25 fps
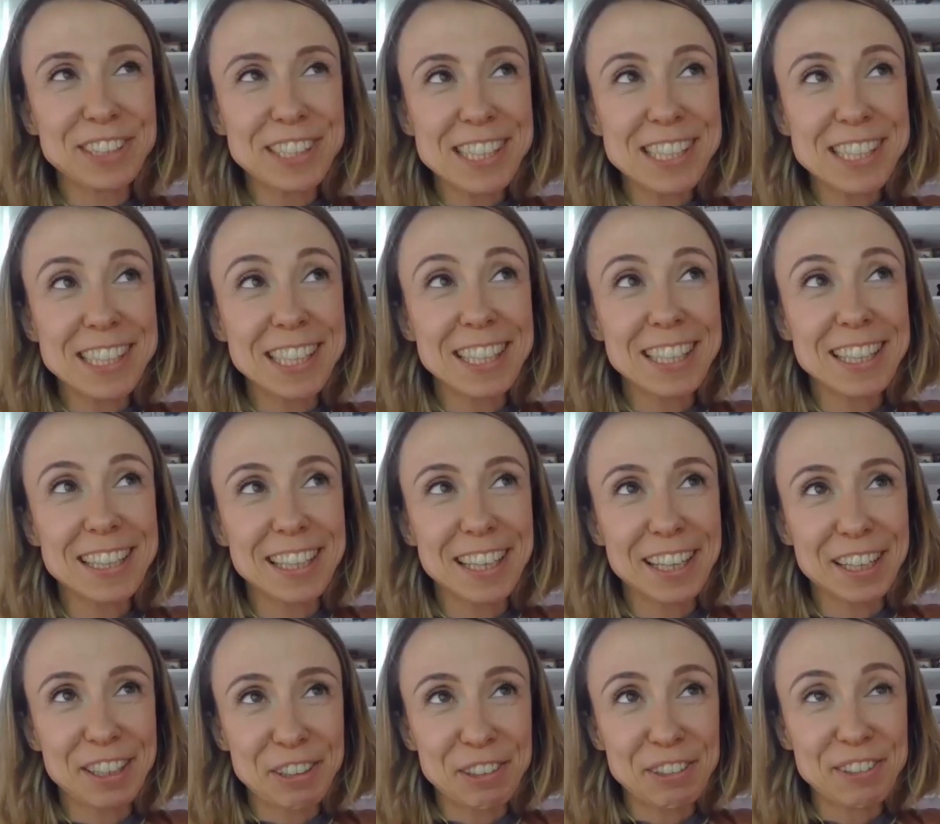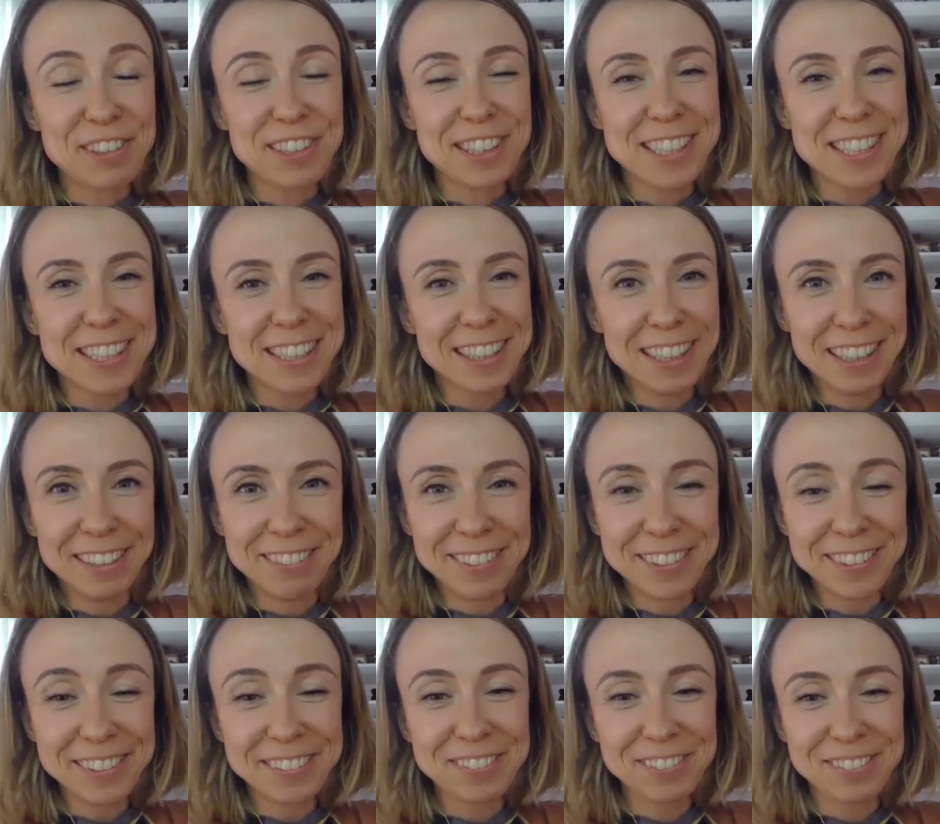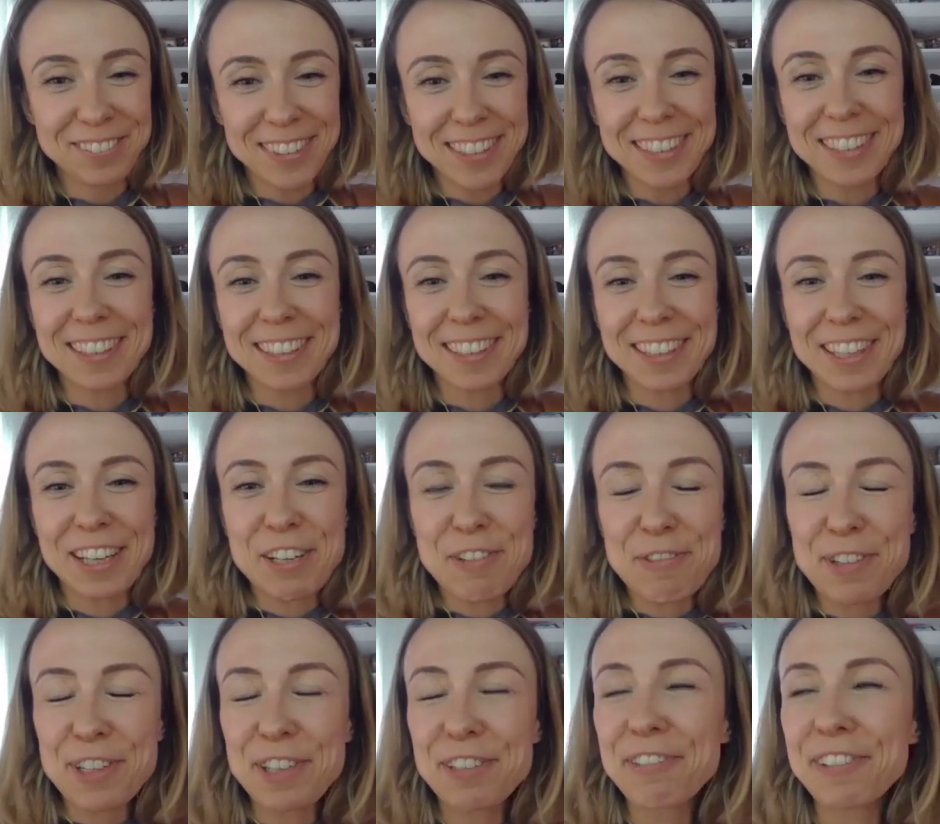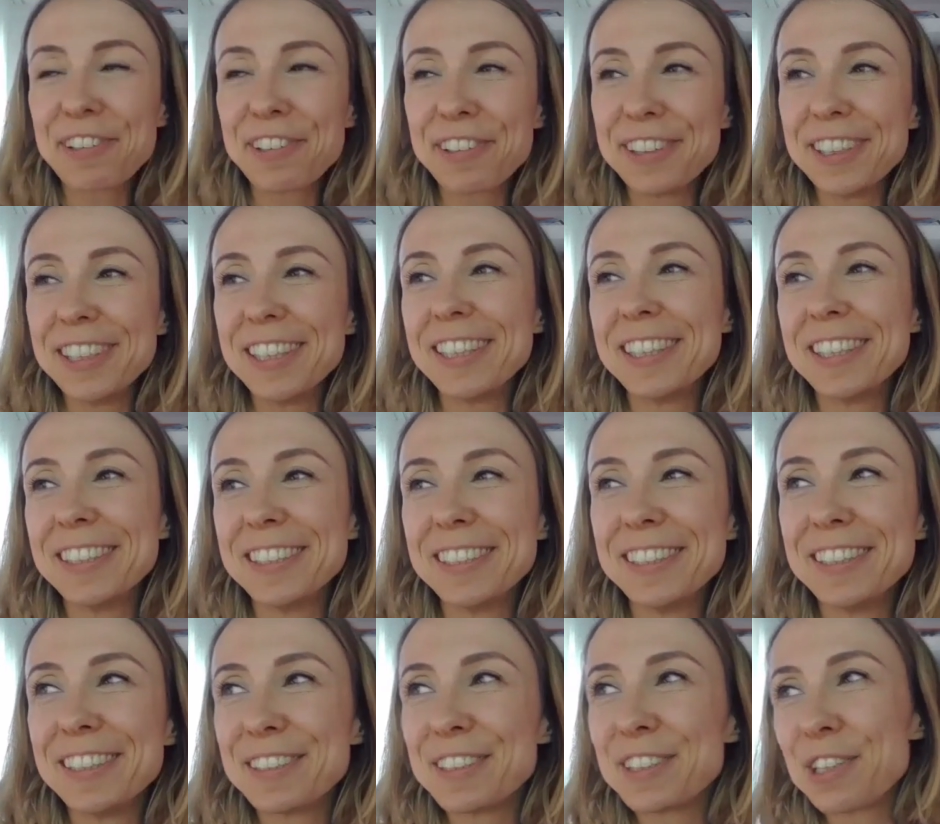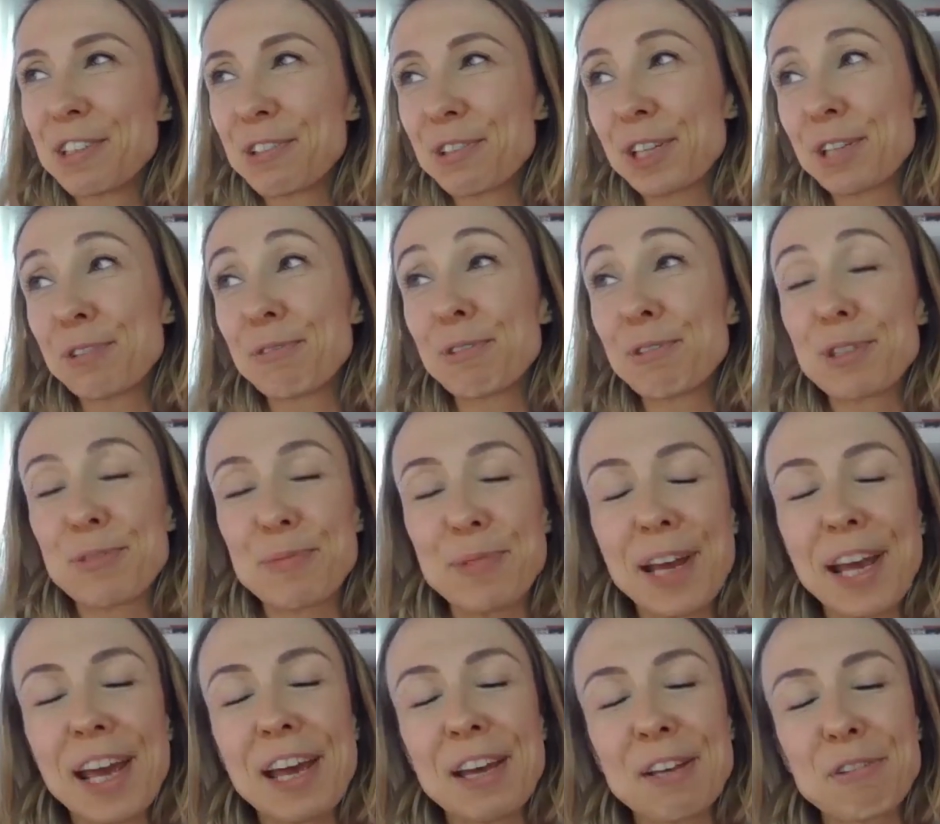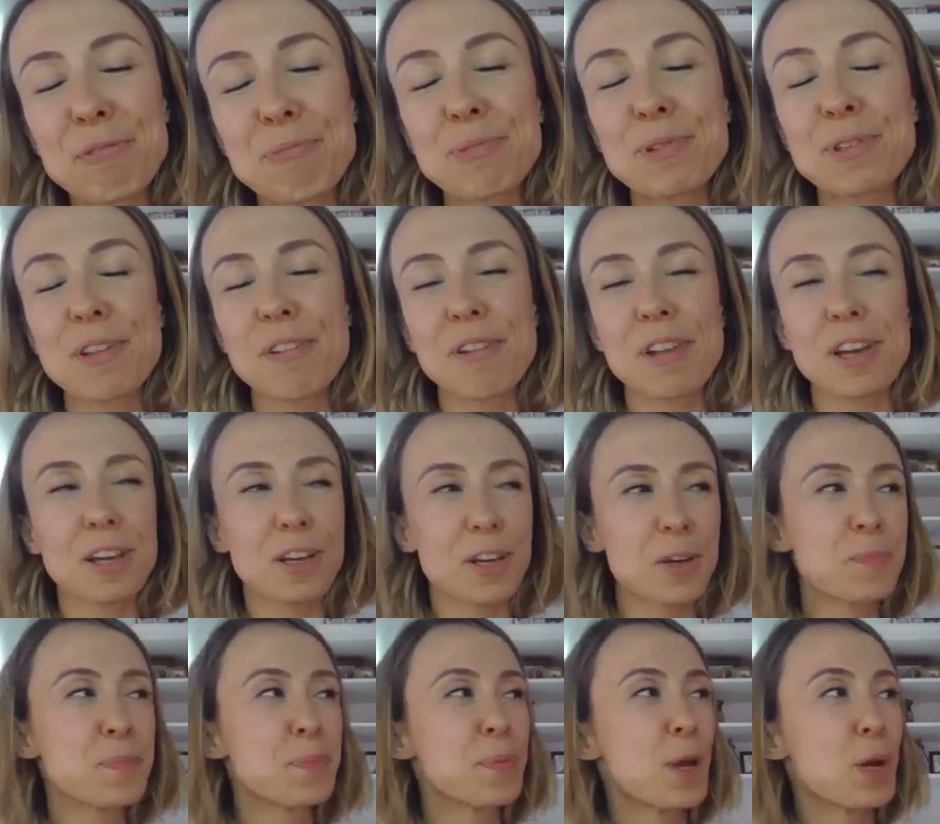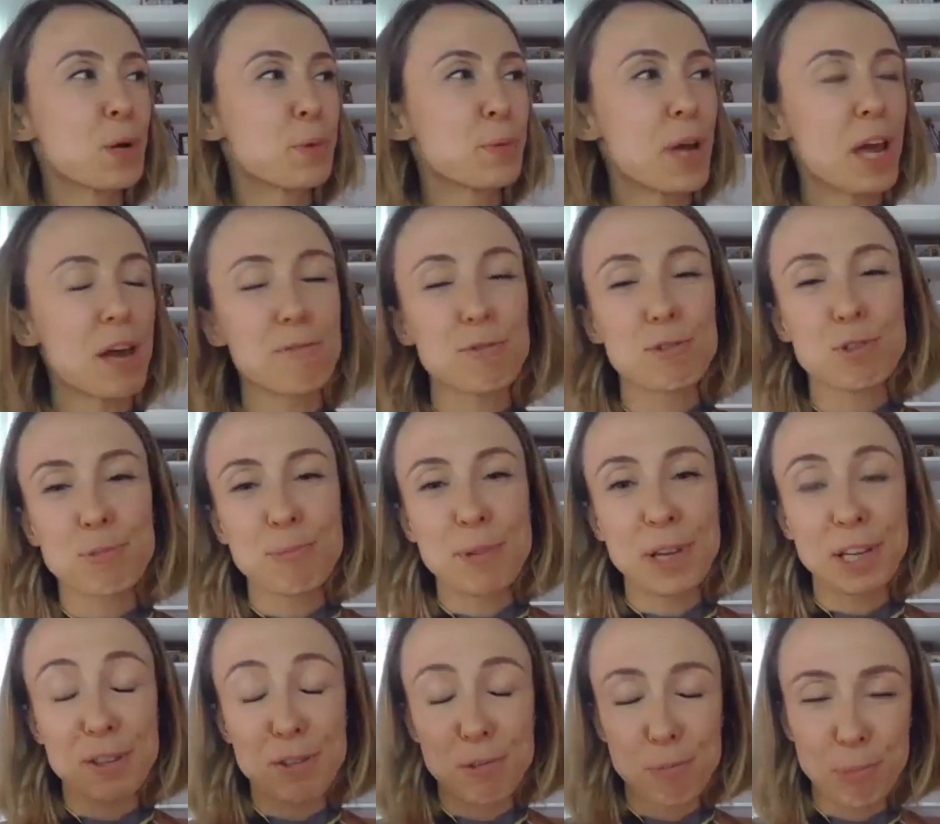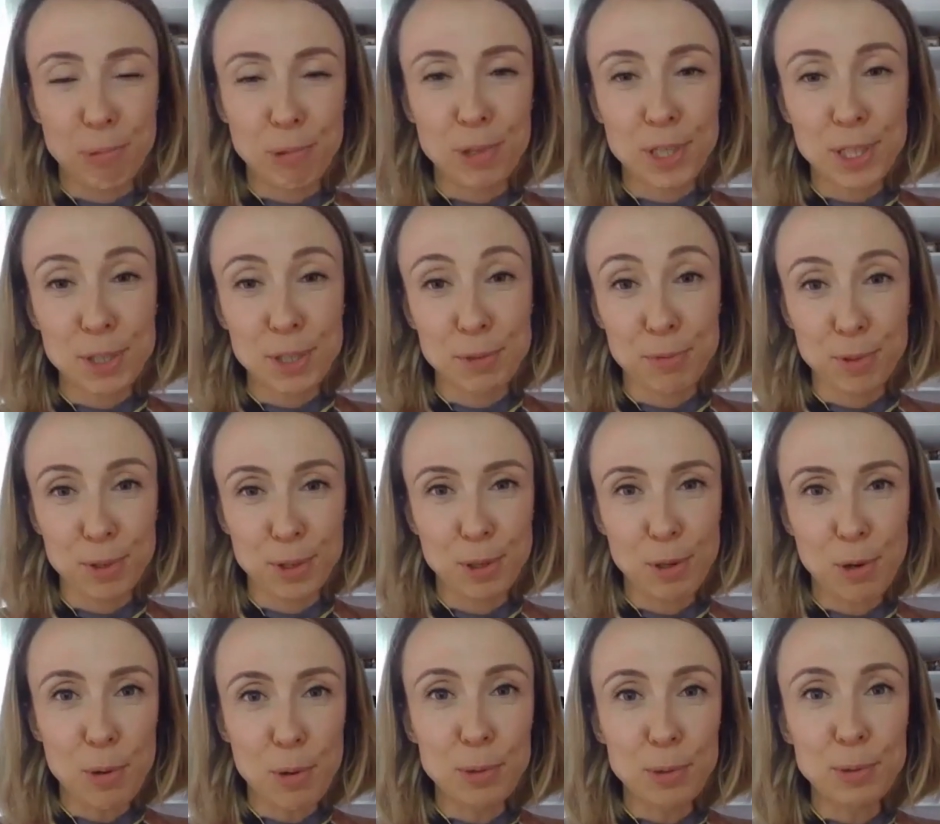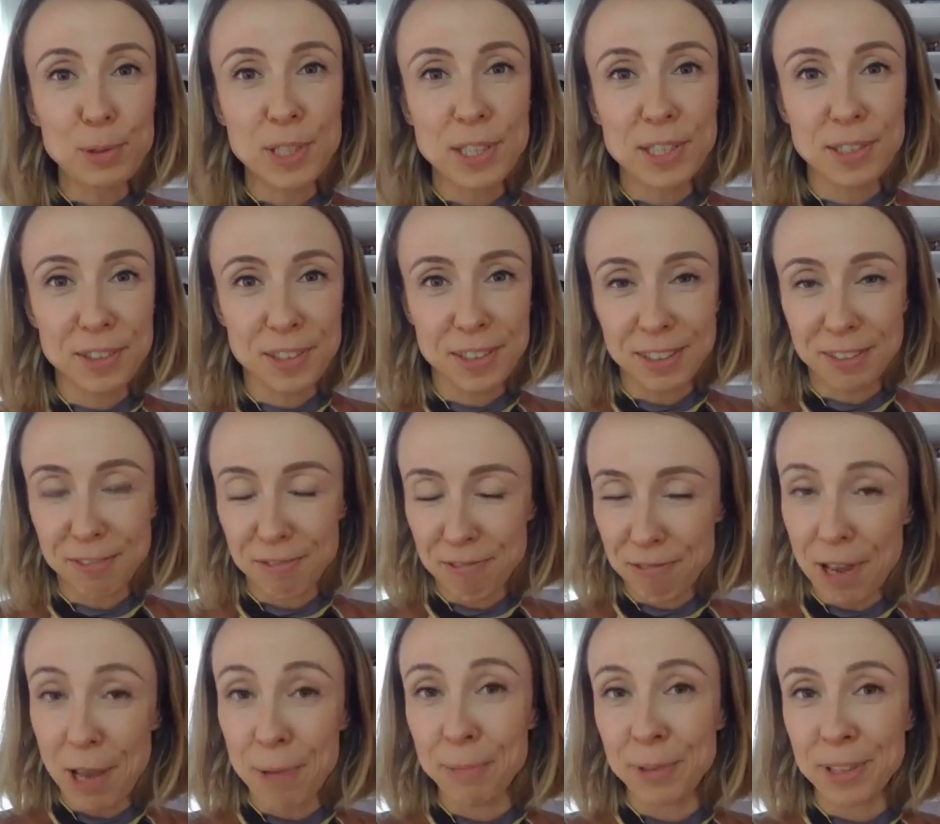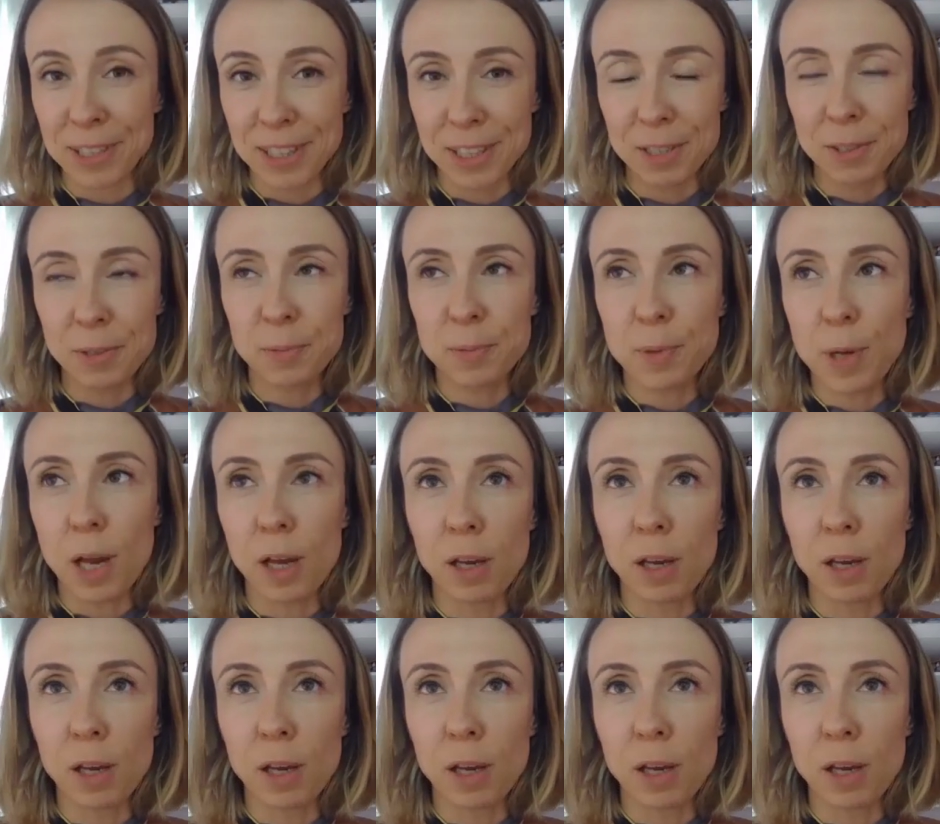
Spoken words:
not yet there on this level, but we were joking with my husband, like, we have to make the board for the whole family.